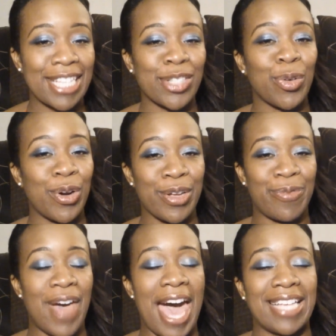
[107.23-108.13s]
it's growing
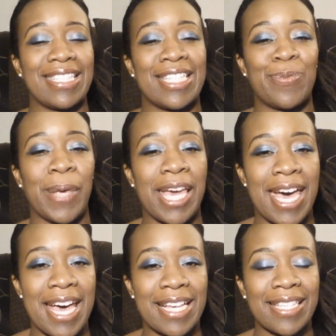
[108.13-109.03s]
fast is
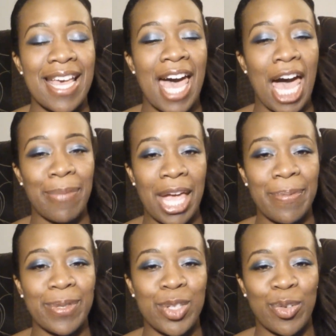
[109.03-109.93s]
because I'm
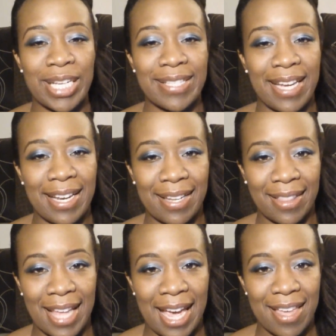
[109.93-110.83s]
able to retain the
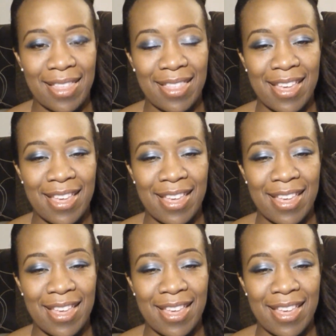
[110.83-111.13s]
length.